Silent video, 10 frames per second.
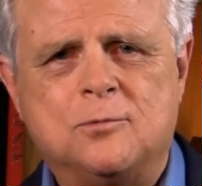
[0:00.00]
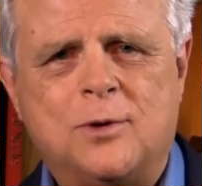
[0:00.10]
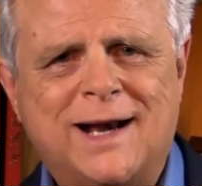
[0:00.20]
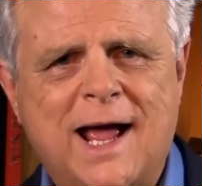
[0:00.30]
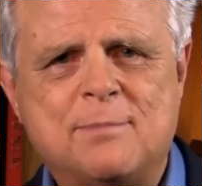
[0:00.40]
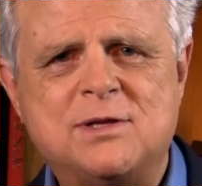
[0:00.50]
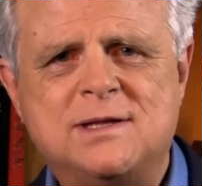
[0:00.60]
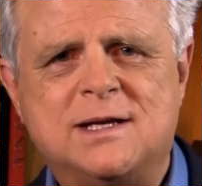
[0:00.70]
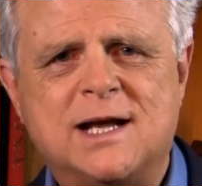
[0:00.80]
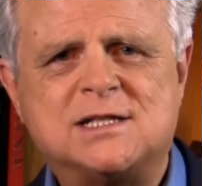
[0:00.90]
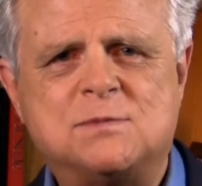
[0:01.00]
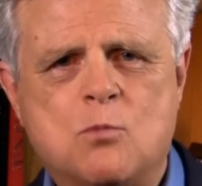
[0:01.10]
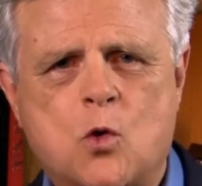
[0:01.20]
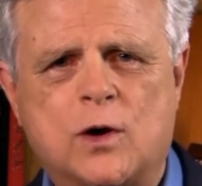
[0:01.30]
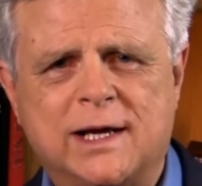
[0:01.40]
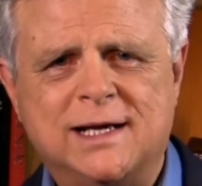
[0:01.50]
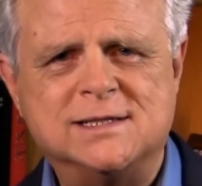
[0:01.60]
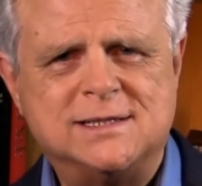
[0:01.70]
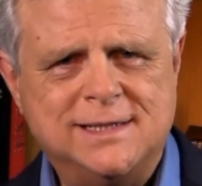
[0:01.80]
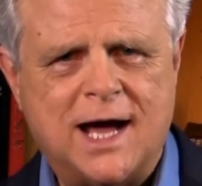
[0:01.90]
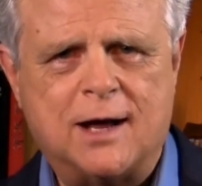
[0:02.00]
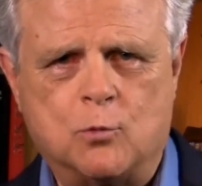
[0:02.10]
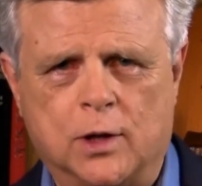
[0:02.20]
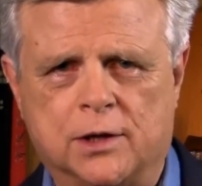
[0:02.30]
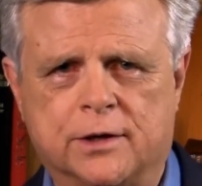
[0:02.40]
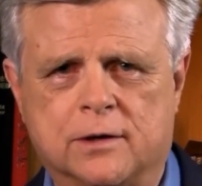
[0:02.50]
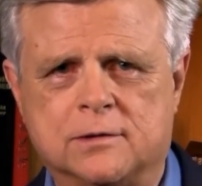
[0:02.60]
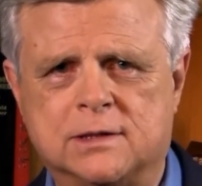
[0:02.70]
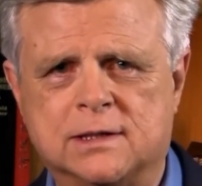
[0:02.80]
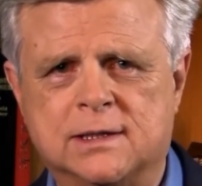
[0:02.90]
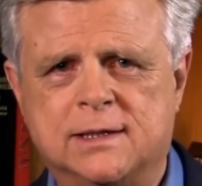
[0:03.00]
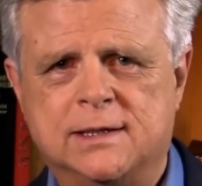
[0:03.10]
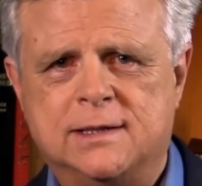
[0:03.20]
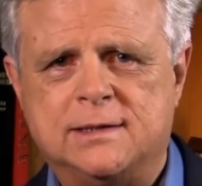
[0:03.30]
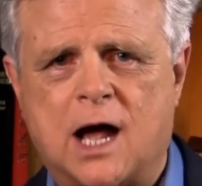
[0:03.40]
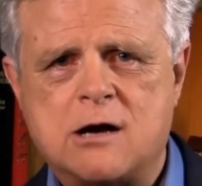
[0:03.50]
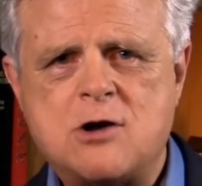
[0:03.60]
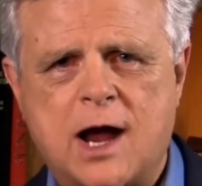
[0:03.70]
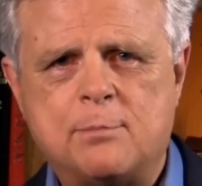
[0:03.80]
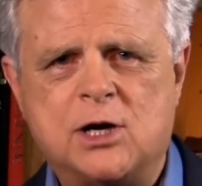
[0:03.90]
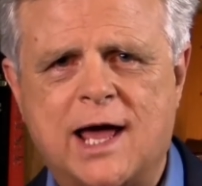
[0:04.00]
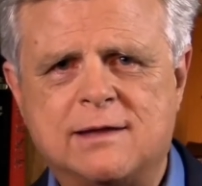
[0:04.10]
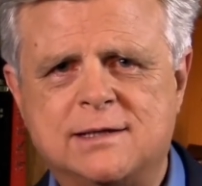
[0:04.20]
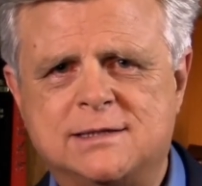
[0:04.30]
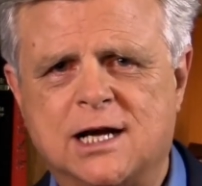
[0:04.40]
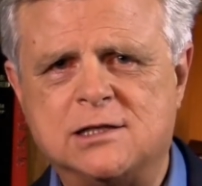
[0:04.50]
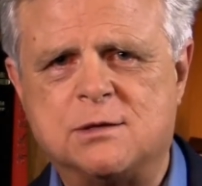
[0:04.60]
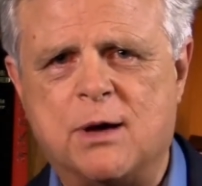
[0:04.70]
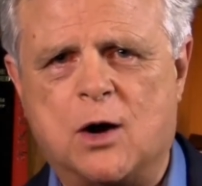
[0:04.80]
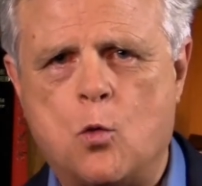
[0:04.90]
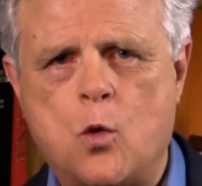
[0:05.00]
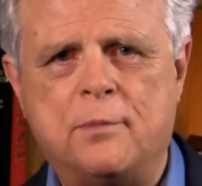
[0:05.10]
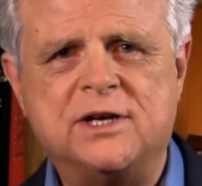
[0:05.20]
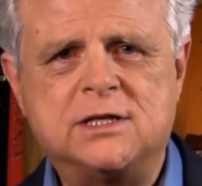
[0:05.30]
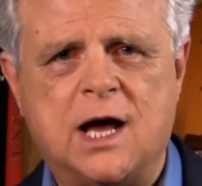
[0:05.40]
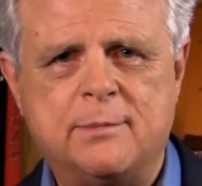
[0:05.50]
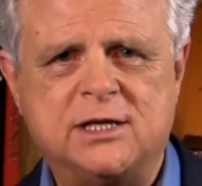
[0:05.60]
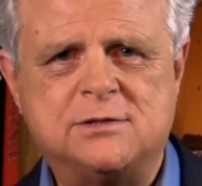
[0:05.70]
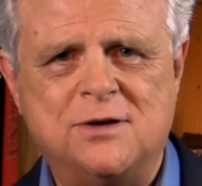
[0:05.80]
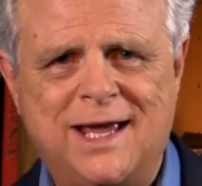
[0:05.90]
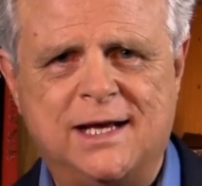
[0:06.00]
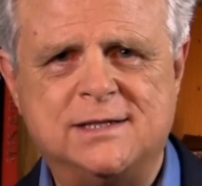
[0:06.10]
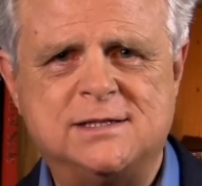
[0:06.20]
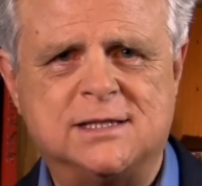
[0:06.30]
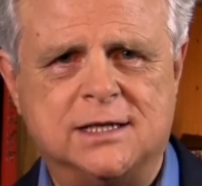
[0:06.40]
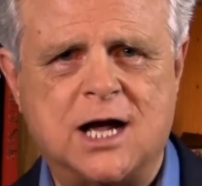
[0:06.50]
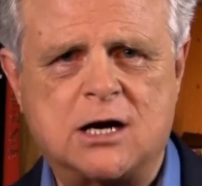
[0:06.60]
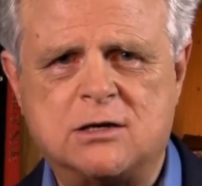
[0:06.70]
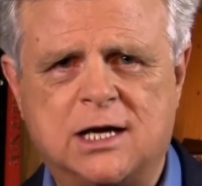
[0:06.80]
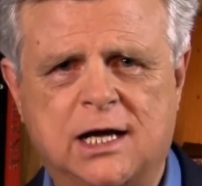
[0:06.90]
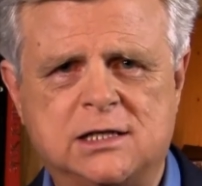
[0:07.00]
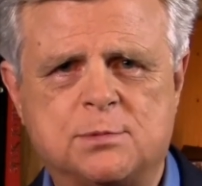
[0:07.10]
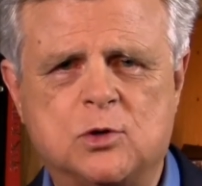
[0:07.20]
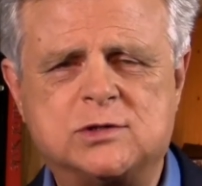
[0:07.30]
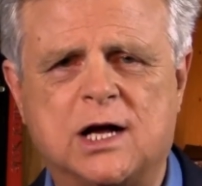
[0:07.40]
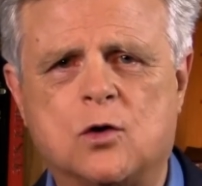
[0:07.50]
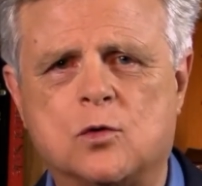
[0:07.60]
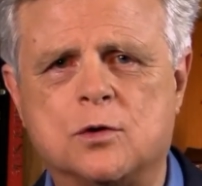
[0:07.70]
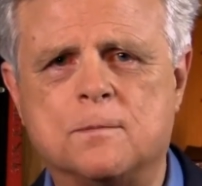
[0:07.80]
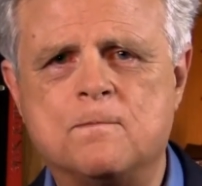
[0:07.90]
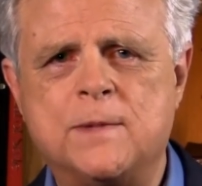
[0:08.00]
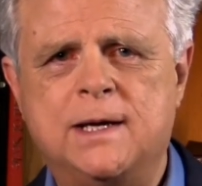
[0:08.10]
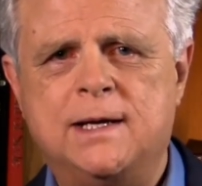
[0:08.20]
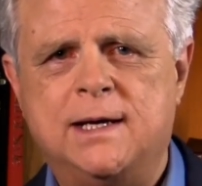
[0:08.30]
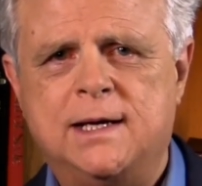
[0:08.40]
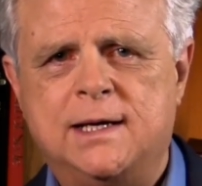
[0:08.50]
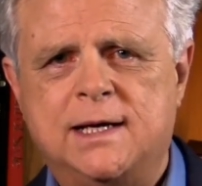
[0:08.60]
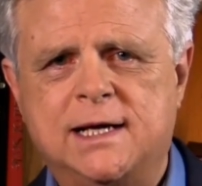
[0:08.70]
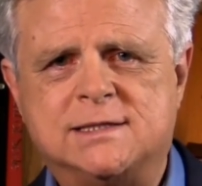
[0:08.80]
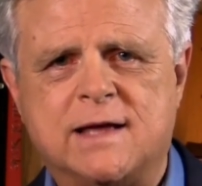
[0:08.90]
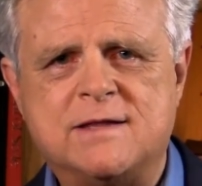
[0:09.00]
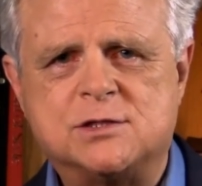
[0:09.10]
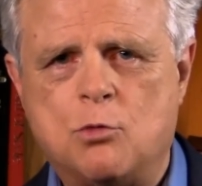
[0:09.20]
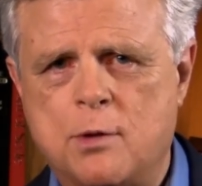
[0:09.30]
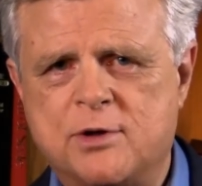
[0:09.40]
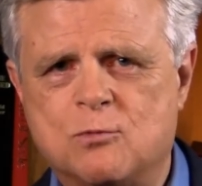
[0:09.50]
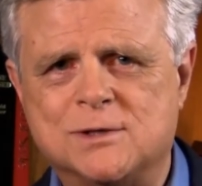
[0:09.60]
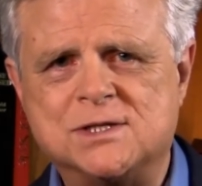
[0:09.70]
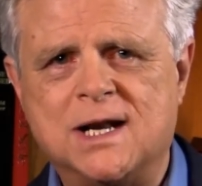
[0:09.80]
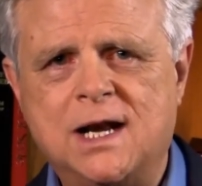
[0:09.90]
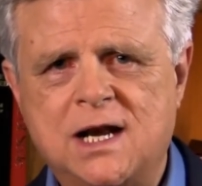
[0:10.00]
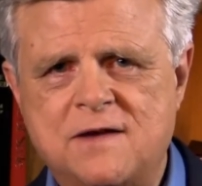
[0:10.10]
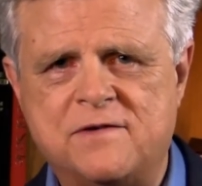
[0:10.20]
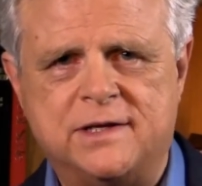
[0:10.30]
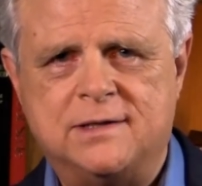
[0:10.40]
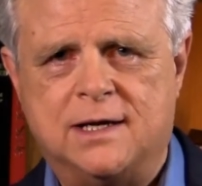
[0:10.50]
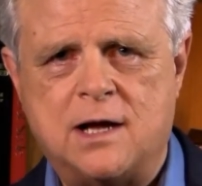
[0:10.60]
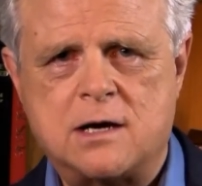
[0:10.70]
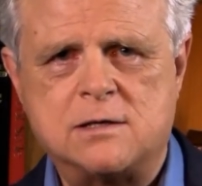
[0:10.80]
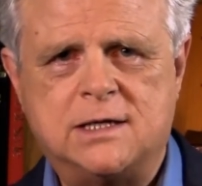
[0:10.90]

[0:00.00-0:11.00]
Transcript: what happened the next morning is not well known. Dr. Abernathy tells about a woman coming to his and Dr. King's motel room. He said this woman was livid that Dr.